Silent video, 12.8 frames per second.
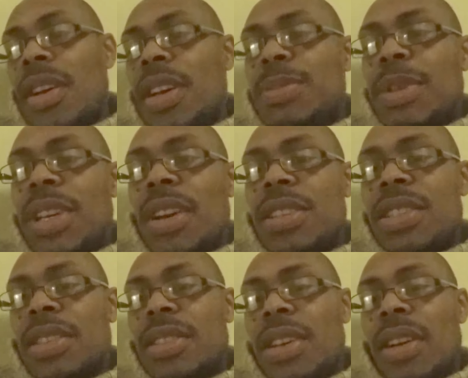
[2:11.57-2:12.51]
is because
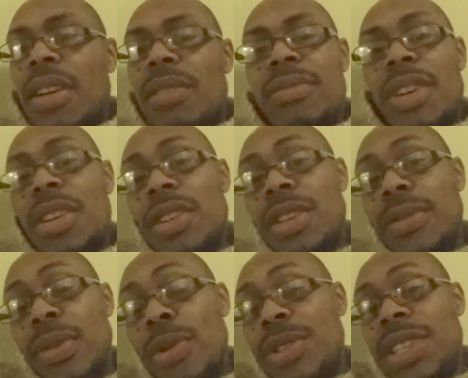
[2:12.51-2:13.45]
of the
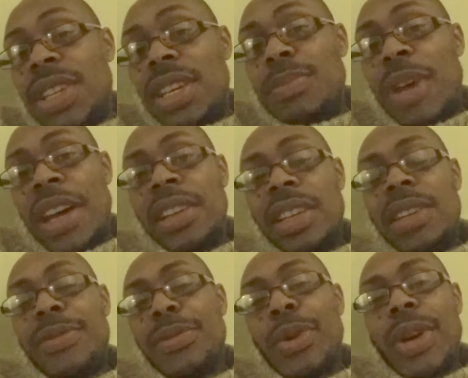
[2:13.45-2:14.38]
diversity,
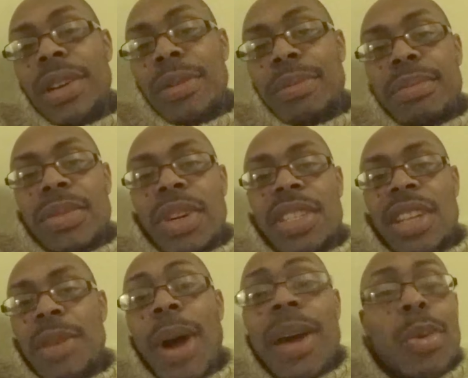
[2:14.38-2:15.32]
mainly freedom, because
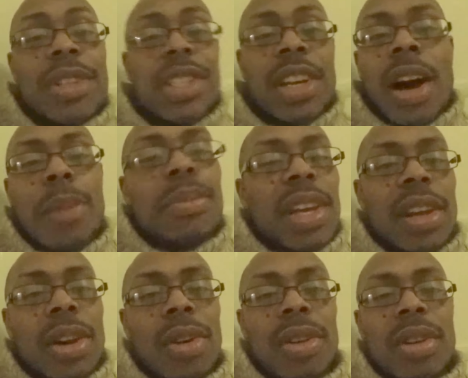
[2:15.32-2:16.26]
everybody wants to come
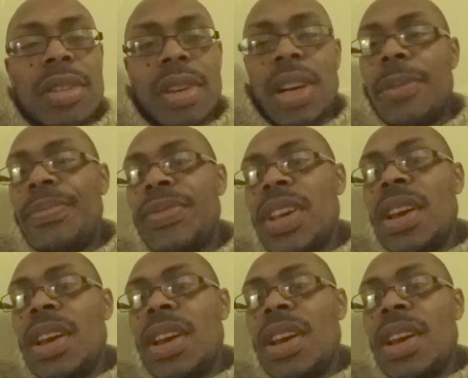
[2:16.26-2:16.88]
here, okay?